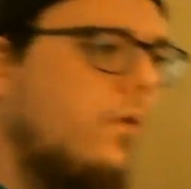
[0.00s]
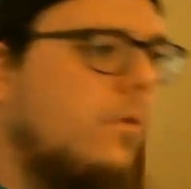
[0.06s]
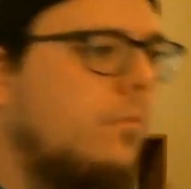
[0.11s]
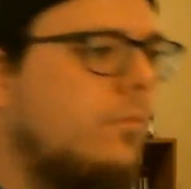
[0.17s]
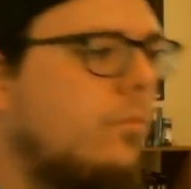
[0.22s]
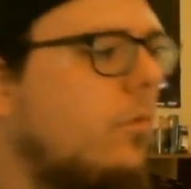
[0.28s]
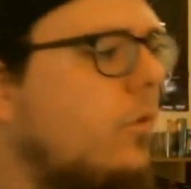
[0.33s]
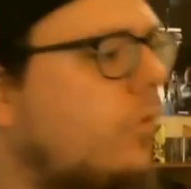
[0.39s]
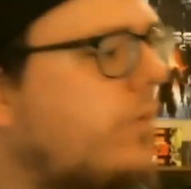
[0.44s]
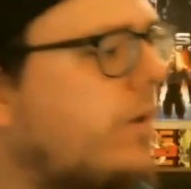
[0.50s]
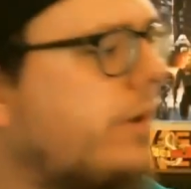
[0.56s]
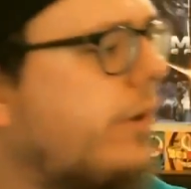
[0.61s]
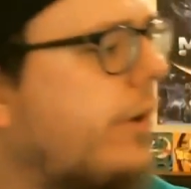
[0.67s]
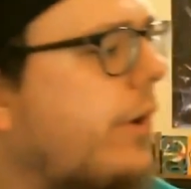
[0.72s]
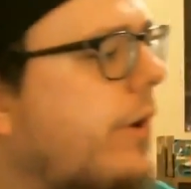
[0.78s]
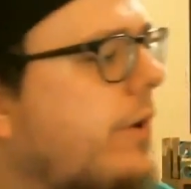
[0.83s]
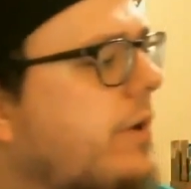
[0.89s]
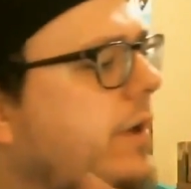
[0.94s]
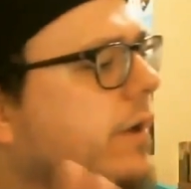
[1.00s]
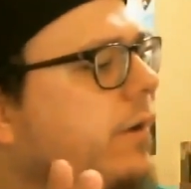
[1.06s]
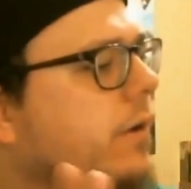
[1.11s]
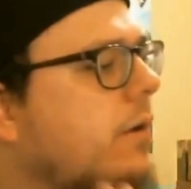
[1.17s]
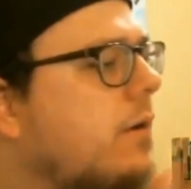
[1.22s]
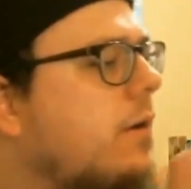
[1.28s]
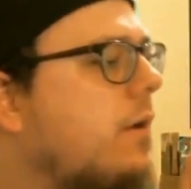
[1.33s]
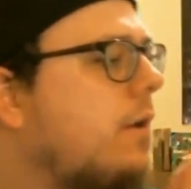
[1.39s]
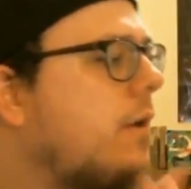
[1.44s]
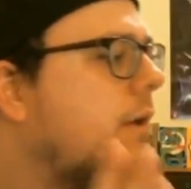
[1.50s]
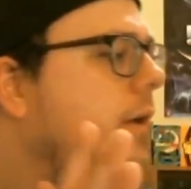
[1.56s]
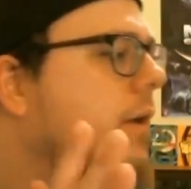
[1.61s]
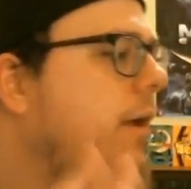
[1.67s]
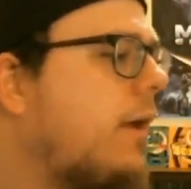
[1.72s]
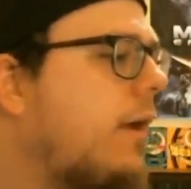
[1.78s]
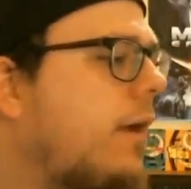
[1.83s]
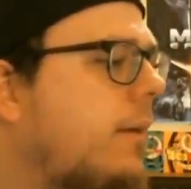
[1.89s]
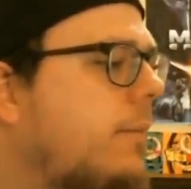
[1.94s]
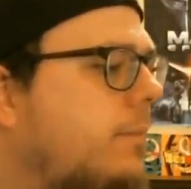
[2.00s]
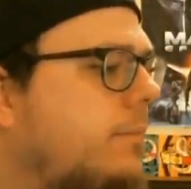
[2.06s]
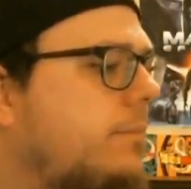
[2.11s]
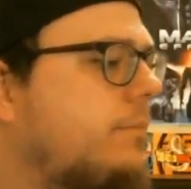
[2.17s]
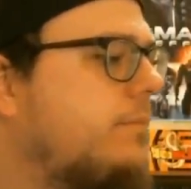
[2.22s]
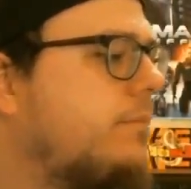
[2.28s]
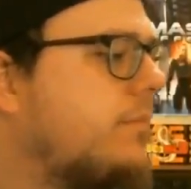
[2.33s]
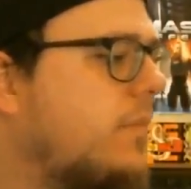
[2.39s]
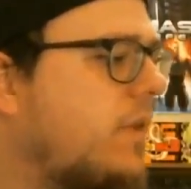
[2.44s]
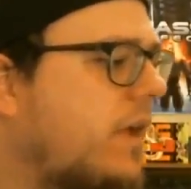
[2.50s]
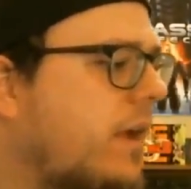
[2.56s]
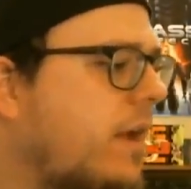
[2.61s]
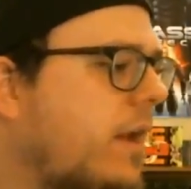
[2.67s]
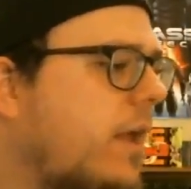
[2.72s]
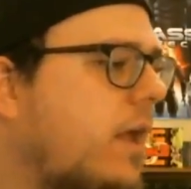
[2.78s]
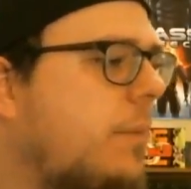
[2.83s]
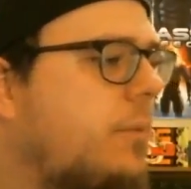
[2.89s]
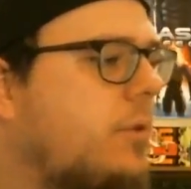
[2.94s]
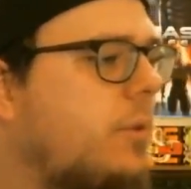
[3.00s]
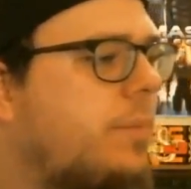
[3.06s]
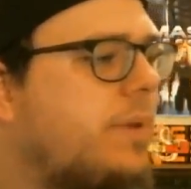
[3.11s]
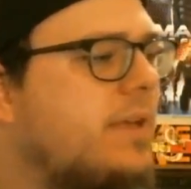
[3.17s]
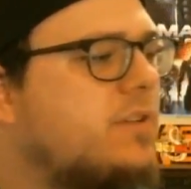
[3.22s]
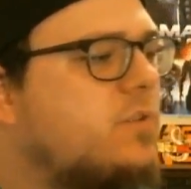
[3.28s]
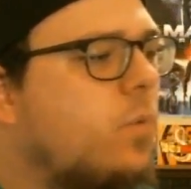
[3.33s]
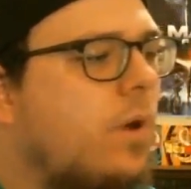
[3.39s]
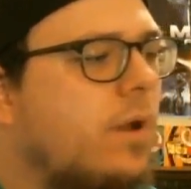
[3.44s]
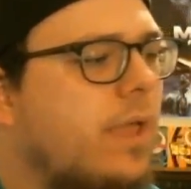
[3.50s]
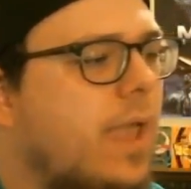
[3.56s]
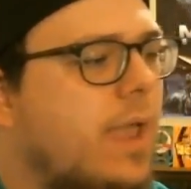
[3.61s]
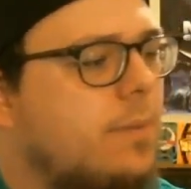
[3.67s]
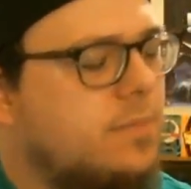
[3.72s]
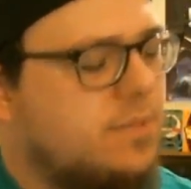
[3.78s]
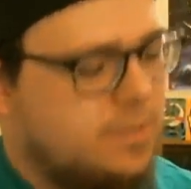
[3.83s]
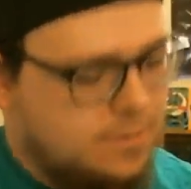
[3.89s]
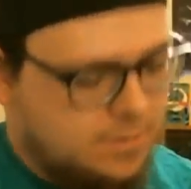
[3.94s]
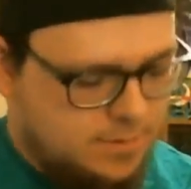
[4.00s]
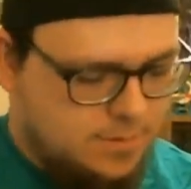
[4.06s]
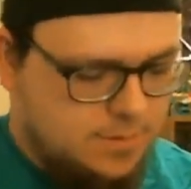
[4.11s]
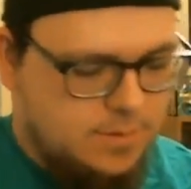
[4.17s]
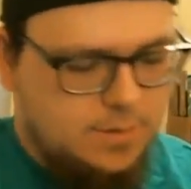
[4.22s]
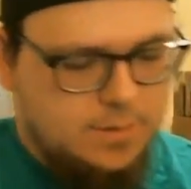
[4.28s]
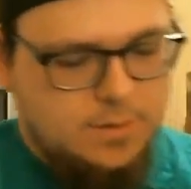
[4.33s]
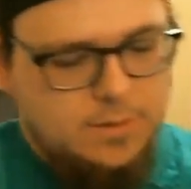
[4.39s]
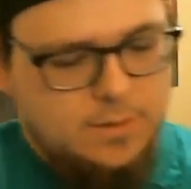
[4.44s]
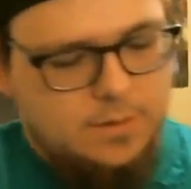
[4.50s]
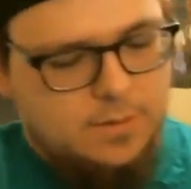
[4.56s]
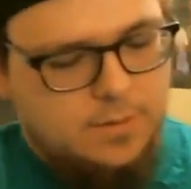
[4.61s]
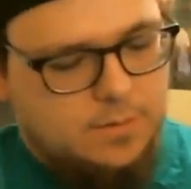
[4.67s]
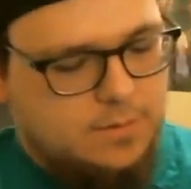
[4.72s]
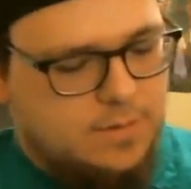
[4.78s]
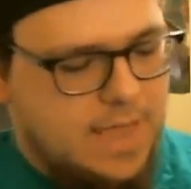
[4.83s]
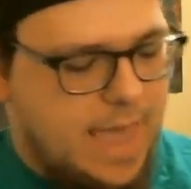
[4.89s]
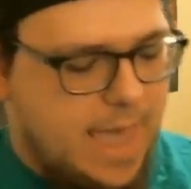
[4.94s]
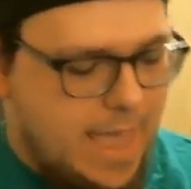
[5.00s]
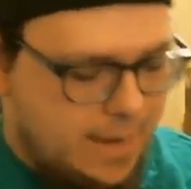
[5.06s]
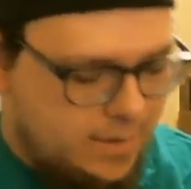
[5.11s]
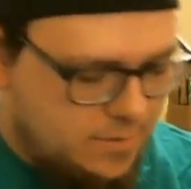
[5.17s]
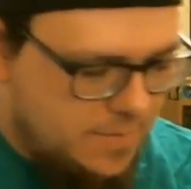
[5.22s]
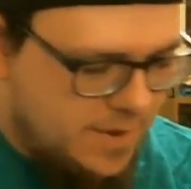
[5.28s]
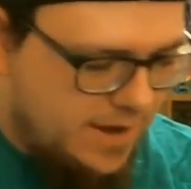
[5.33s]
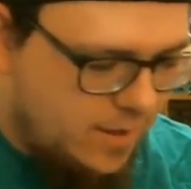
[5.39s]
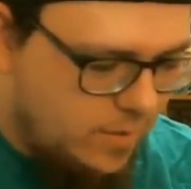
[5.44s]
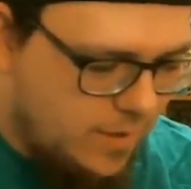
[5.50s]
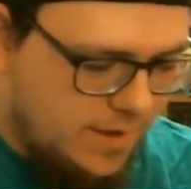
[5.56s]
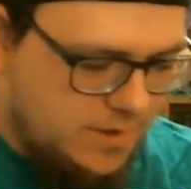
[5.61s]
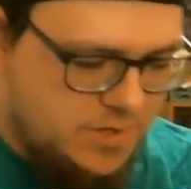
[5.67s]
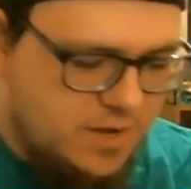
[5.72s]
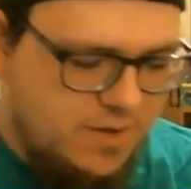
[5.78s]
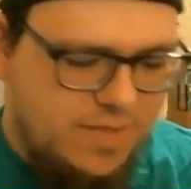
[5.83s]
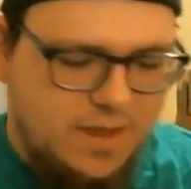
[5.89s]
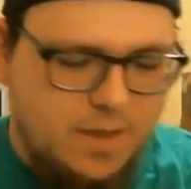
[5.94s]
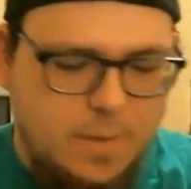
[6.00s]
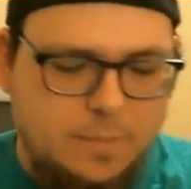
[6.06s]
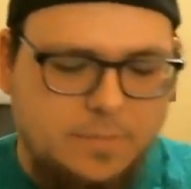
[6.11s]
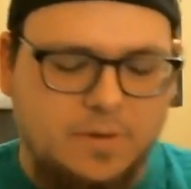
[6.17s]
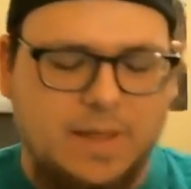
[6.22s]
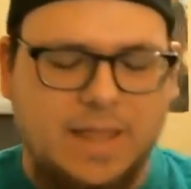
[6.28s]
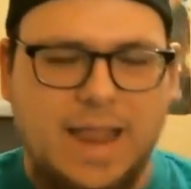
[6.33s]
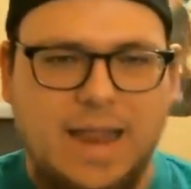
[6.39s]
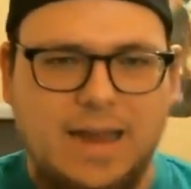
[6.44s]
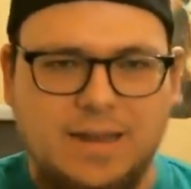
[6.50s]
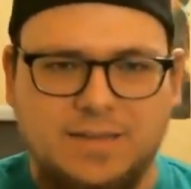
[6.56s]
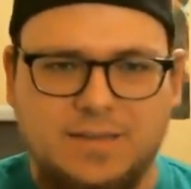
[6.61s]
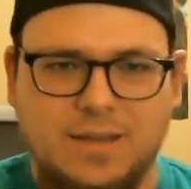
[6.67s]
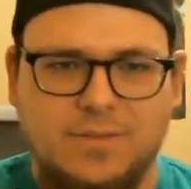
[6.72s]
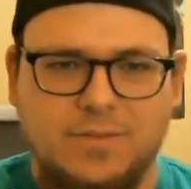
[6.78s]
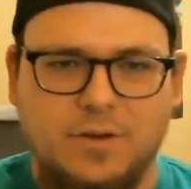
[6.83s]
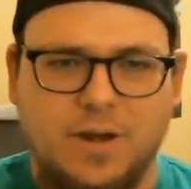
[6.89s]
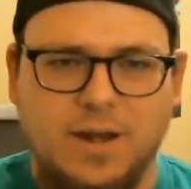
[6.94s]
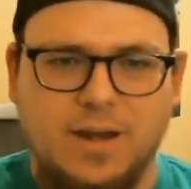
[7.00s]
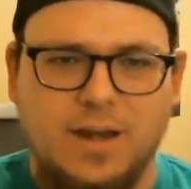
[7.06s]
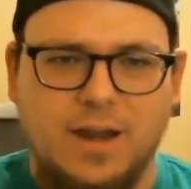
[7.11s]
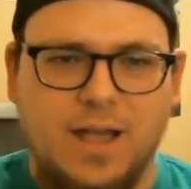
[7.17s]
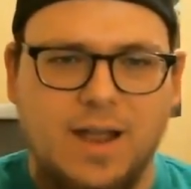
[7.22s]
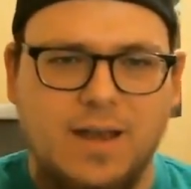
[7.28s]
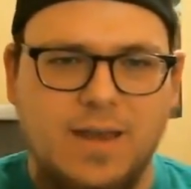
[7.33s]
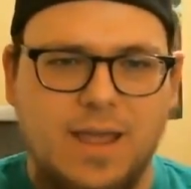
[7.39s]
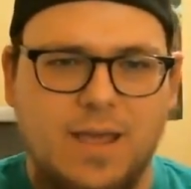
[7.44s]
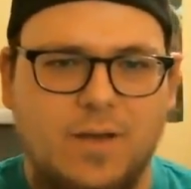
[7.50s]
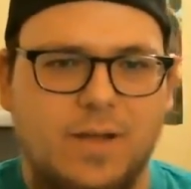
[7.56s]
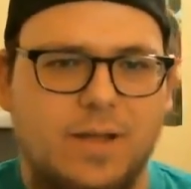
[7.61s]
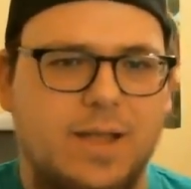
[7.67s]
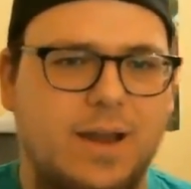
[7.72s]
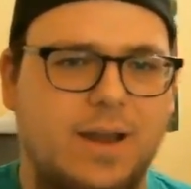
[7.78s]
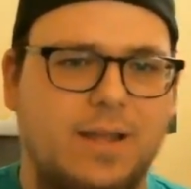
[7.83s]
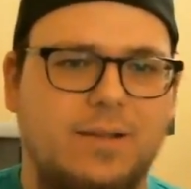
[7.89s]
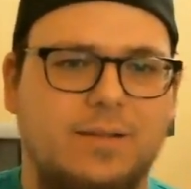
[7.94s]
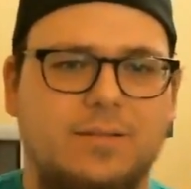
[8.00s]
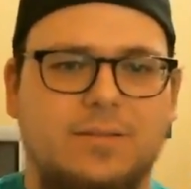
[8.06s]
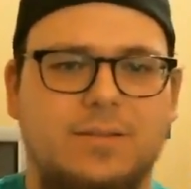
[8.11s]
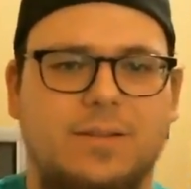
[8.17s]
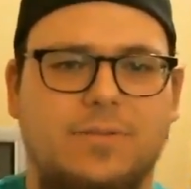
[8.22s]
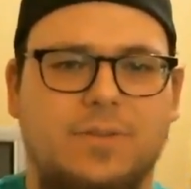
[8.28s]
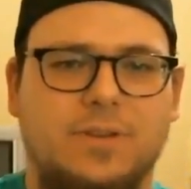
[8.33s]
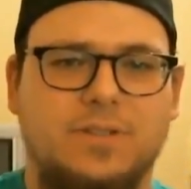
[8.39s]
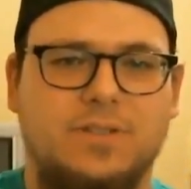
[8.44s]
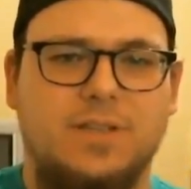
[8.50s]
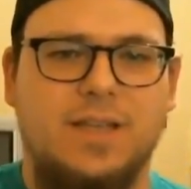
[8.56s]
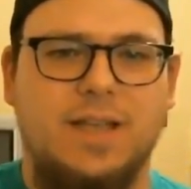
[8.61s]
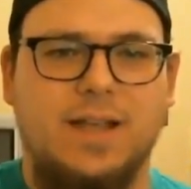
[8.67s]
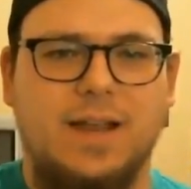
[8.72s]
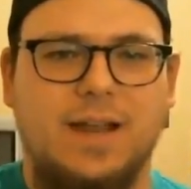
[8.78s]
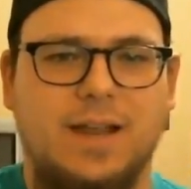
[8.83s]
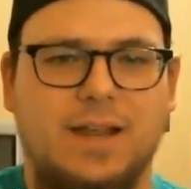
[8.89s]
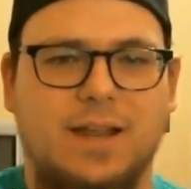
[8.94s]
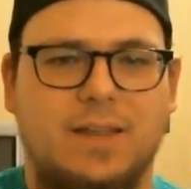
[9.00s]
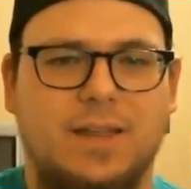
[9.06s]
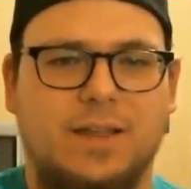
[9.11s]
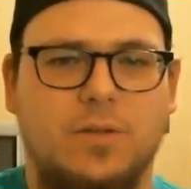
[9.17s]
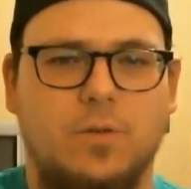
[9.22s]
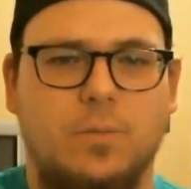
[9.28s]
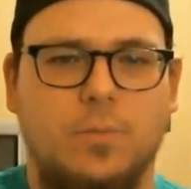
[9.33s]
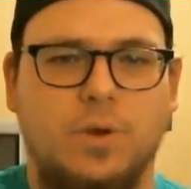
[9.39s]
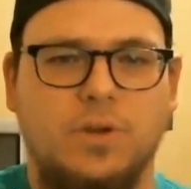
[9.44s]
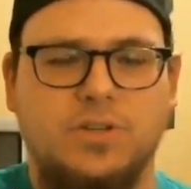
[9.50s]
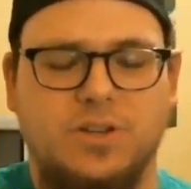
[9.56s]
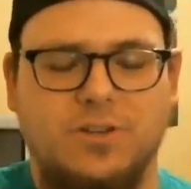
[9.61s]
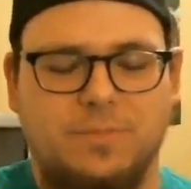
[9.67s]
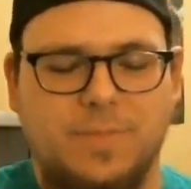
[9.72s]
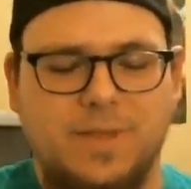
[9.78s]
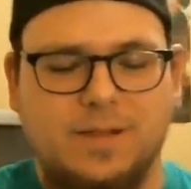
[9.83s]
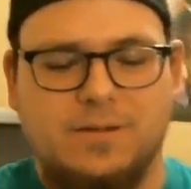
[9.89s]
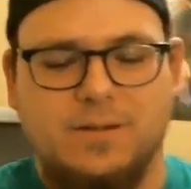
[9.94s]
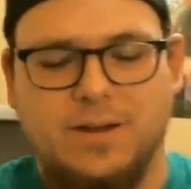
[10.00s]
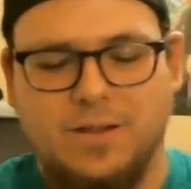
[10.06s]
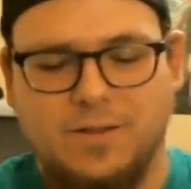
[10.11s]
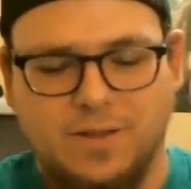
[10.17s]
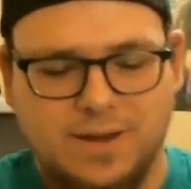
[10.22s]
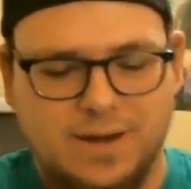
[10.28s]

Moving on here, I got a couple of PS1 games to add to my collection. I think I'm up to like 87 or 89 now. If you can see, I kind of got like a little bookshelf back there now.